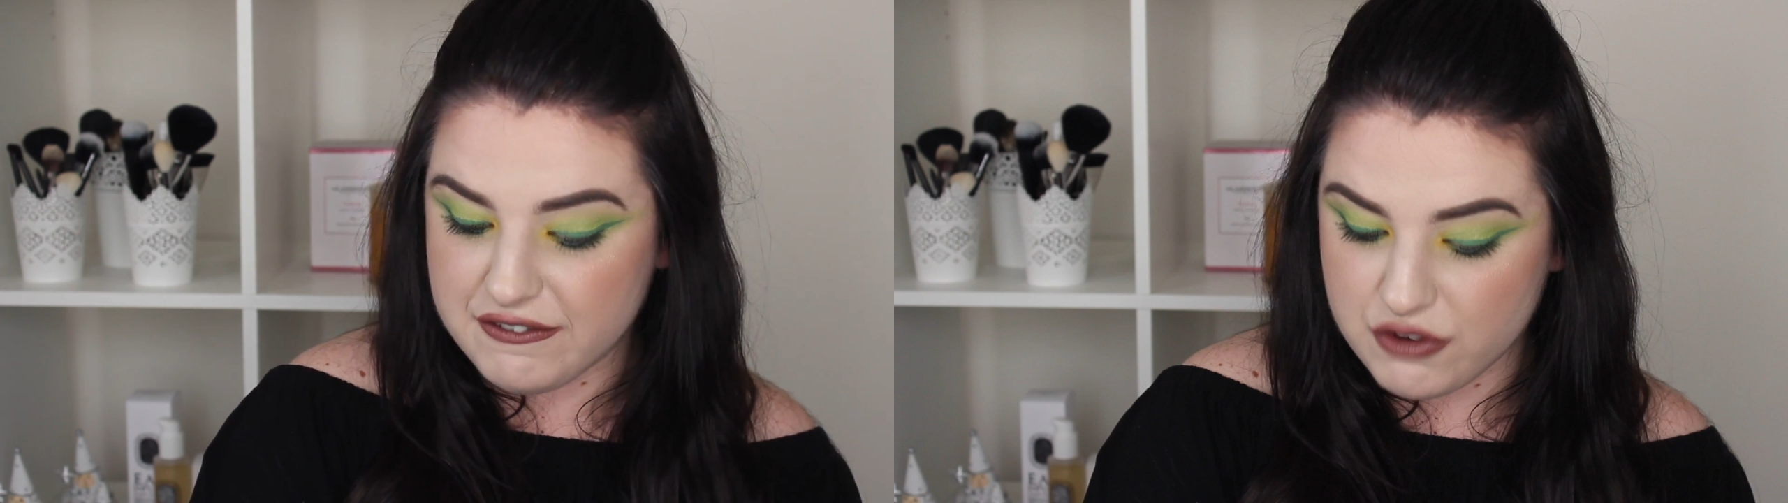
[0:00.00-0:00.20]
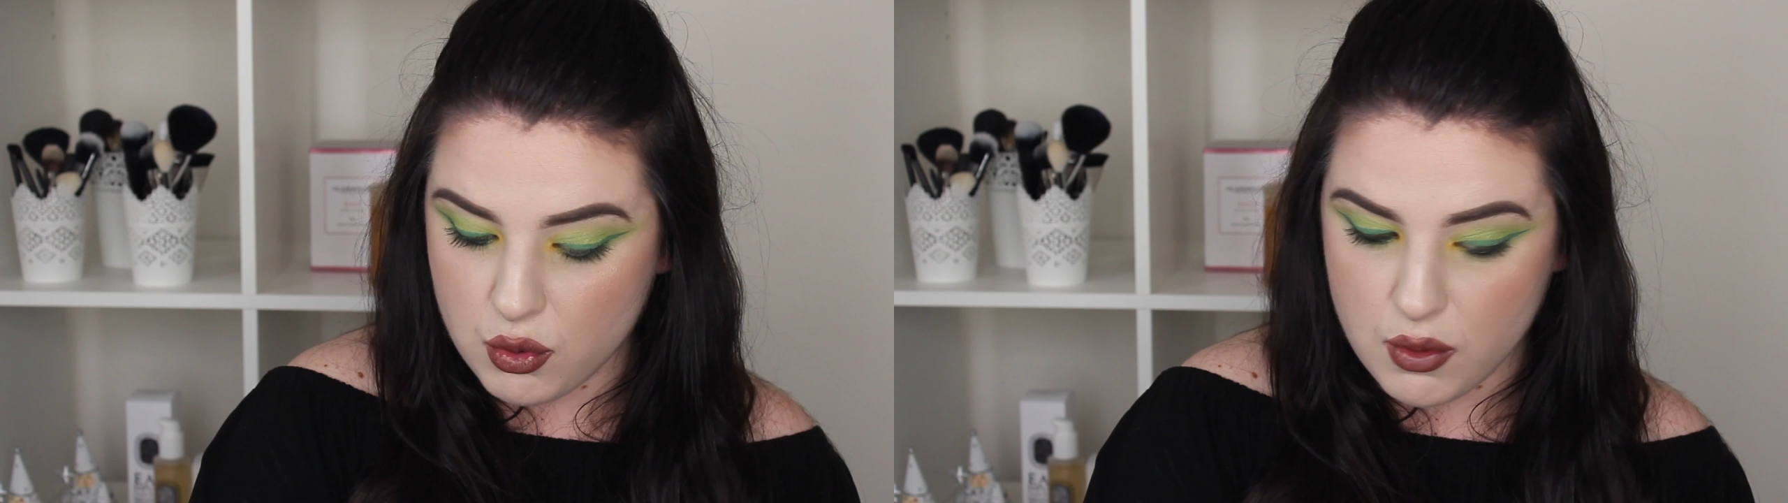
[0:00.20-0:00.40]

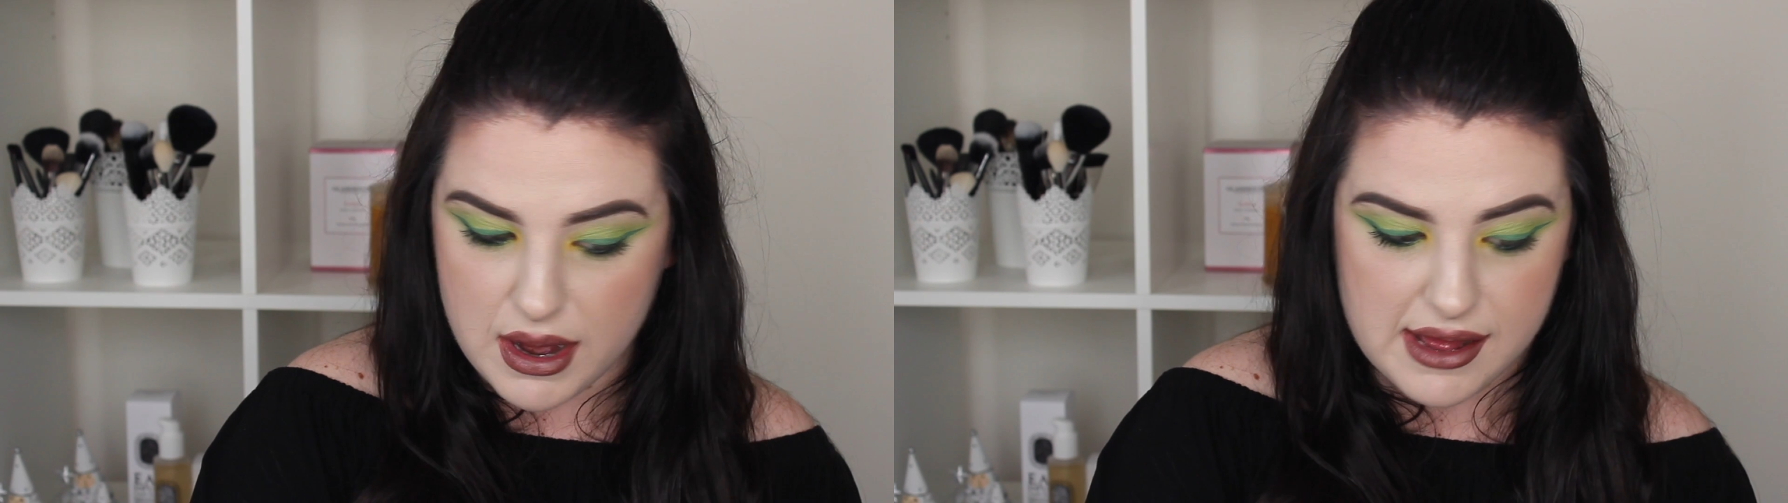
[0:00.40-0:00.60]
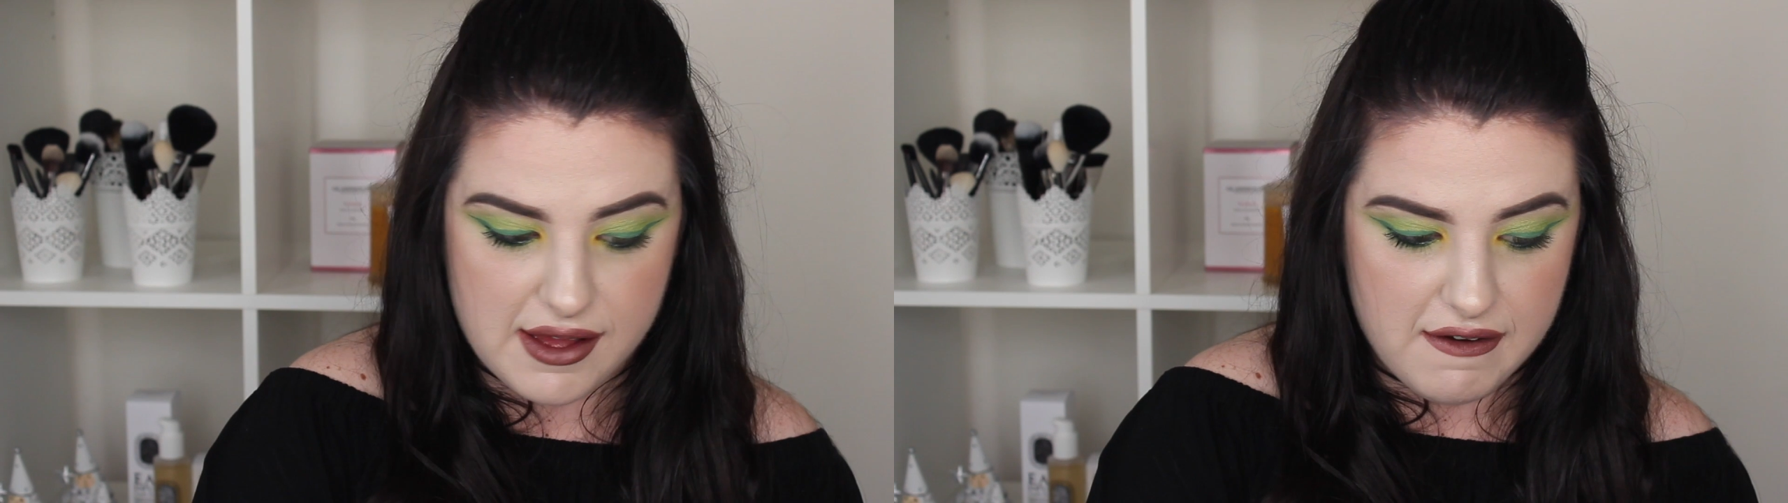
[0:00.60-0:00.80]

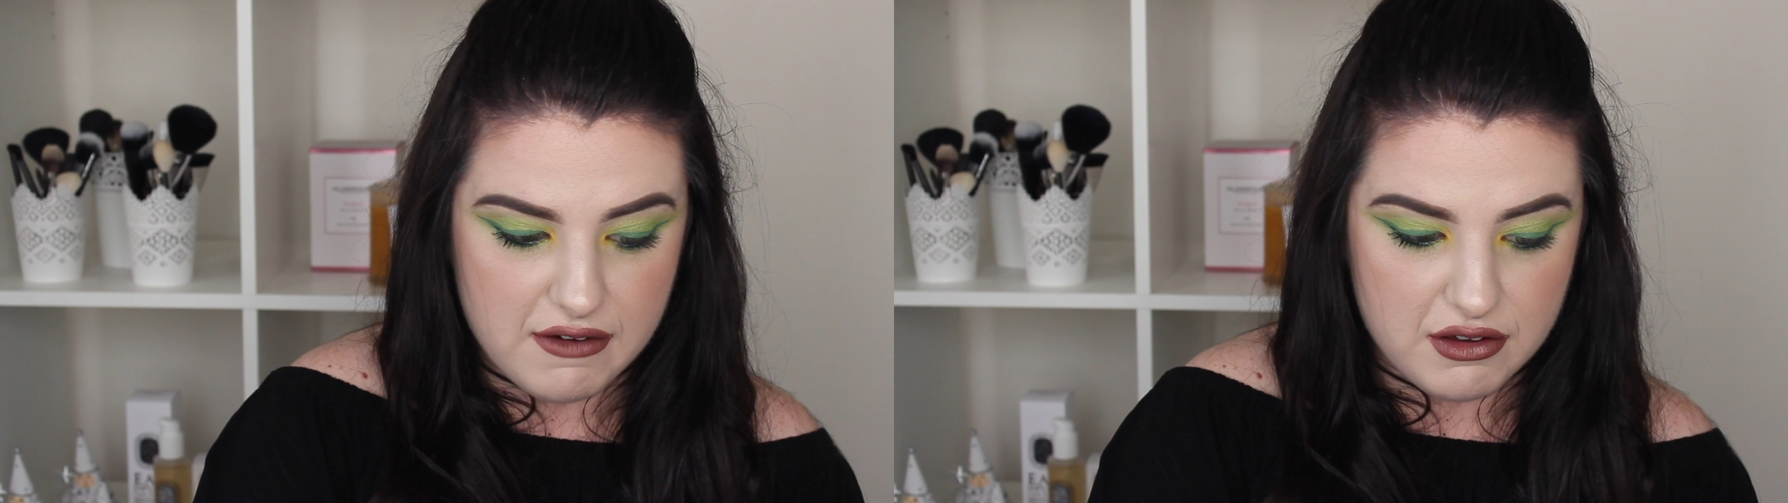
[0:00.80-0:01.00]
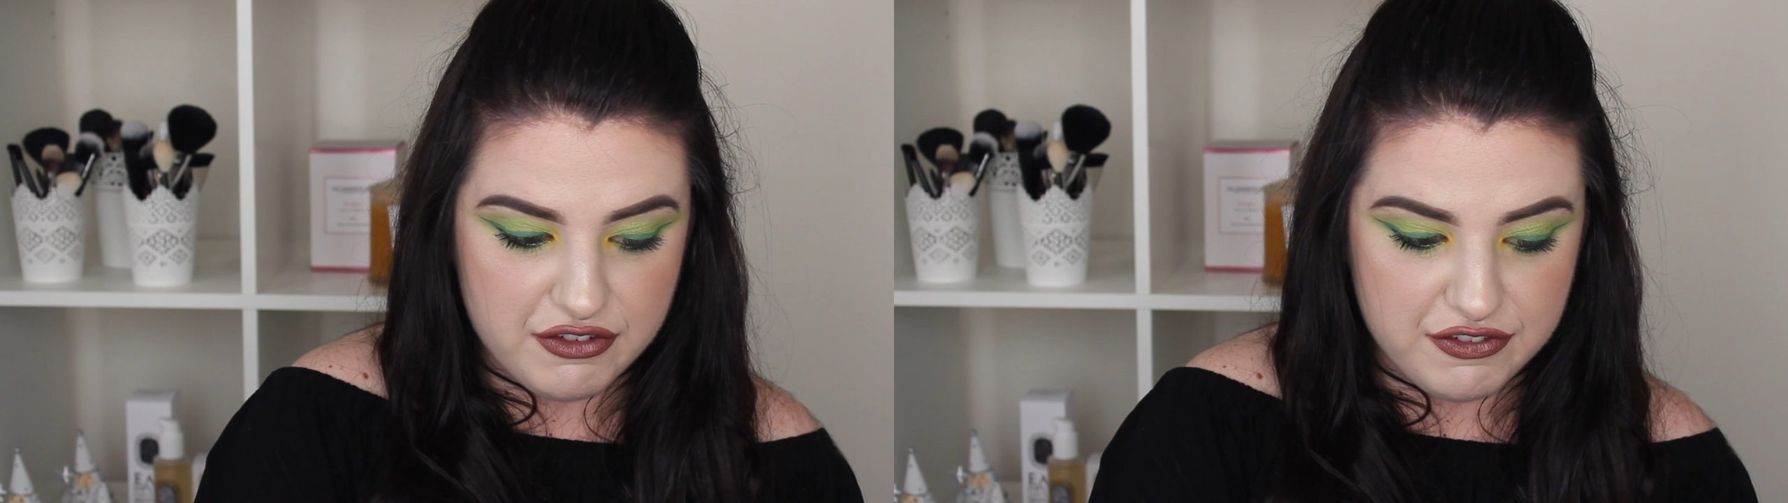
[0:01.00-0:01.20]
4,
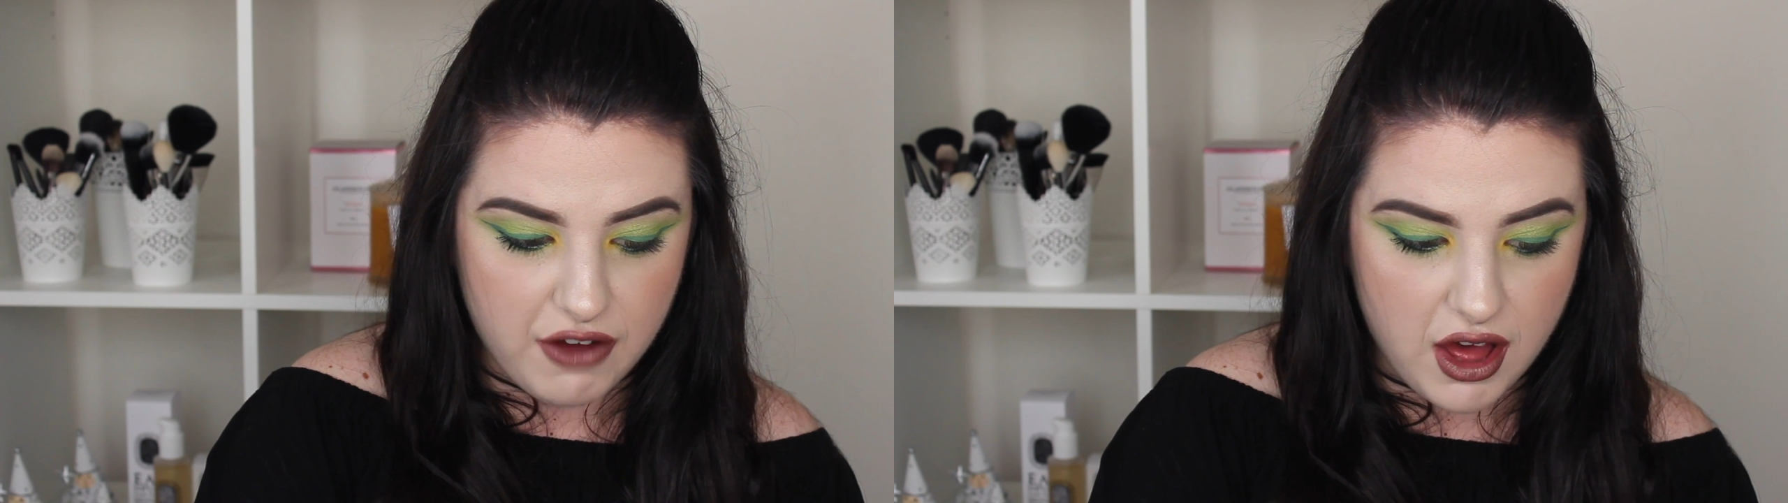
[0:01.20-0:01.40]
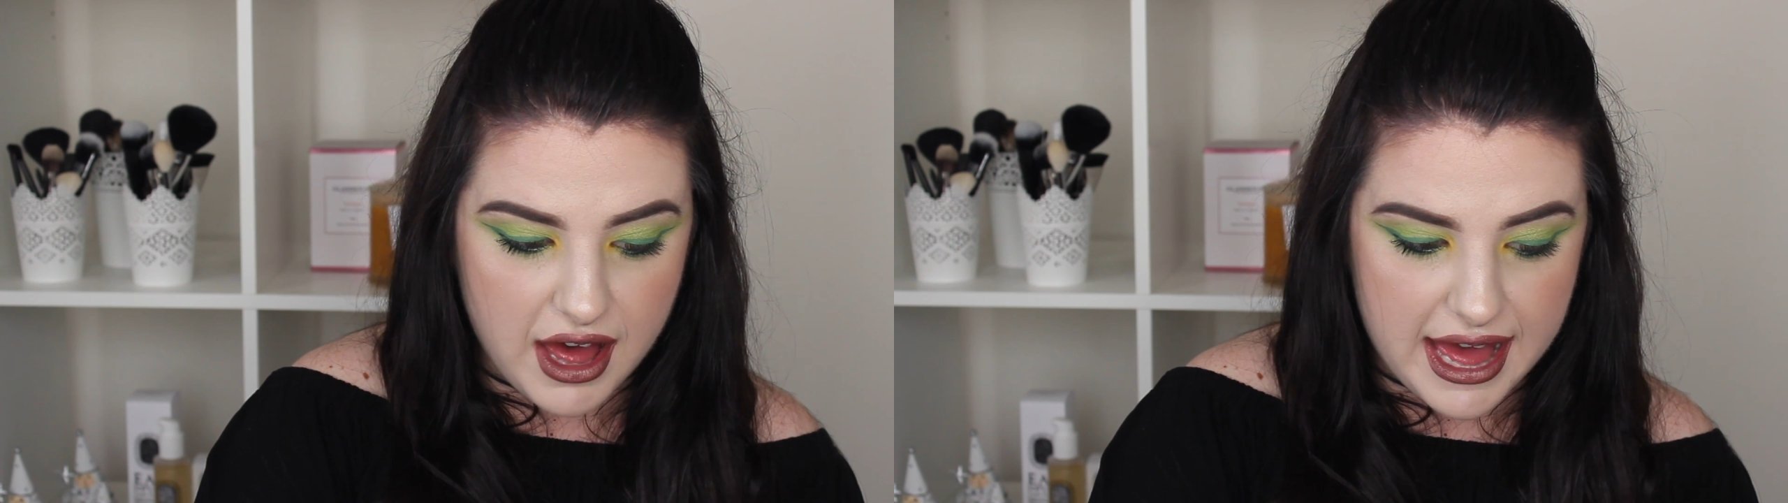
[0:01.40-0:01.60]

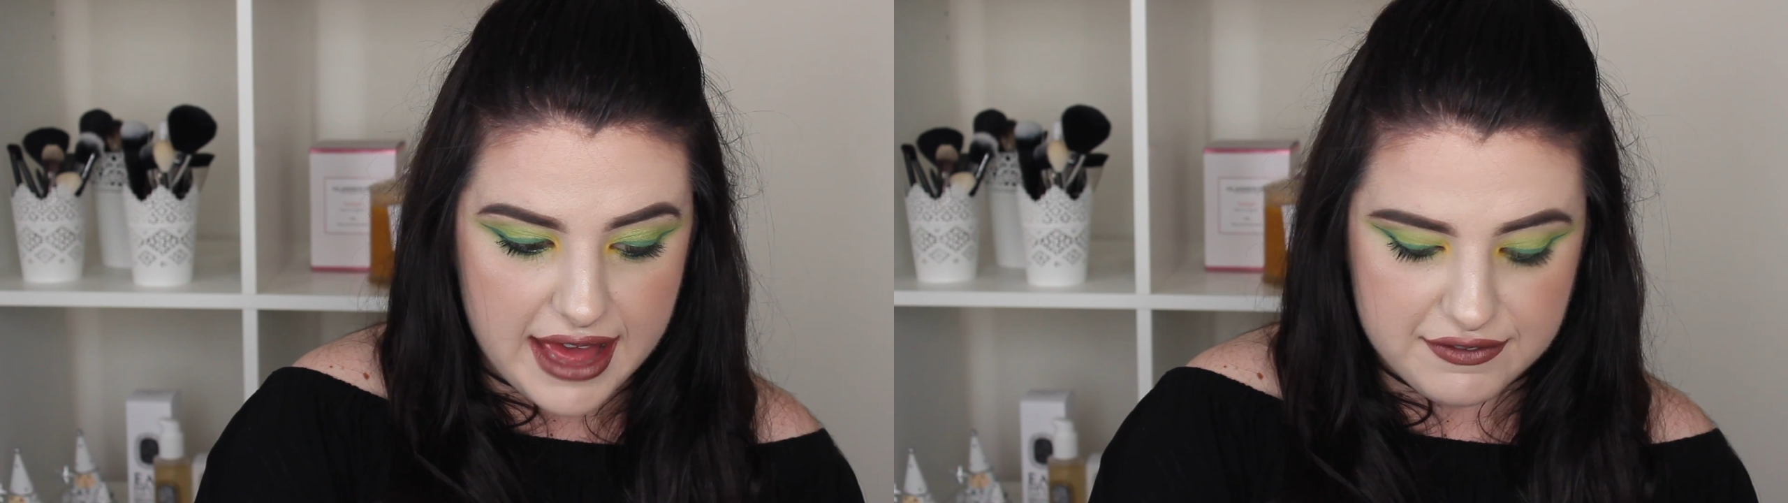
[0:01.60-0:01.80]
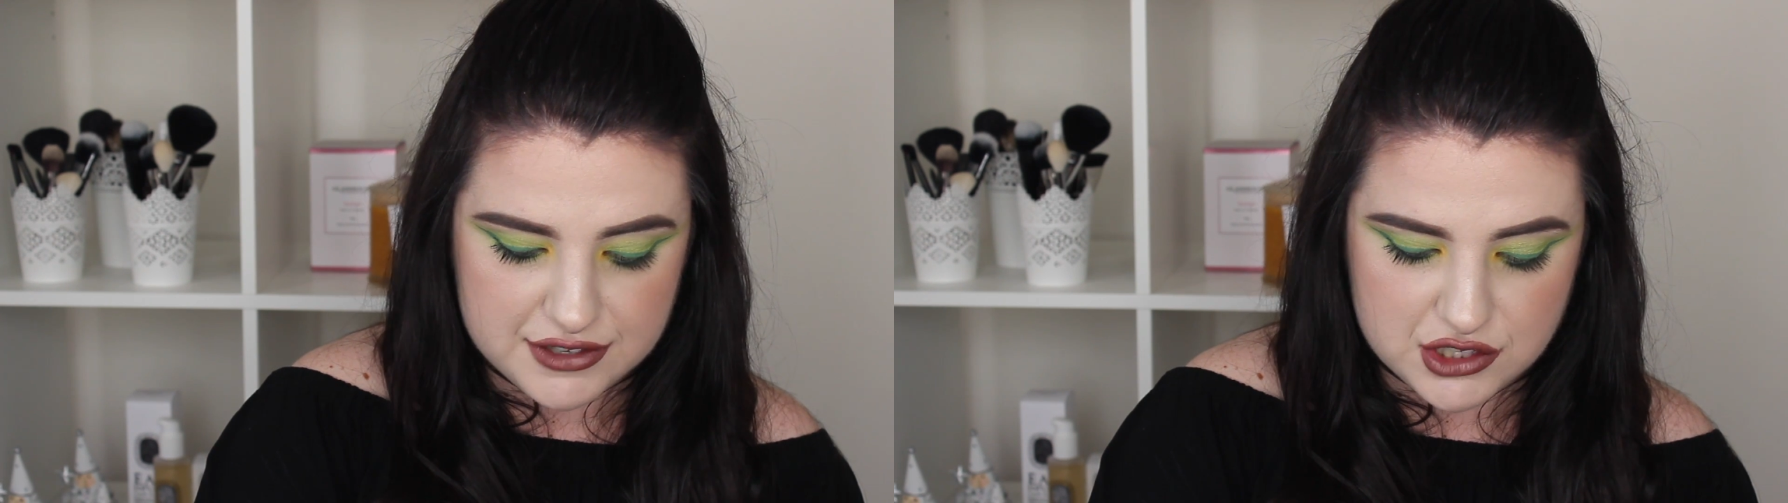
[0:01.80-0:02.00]
5.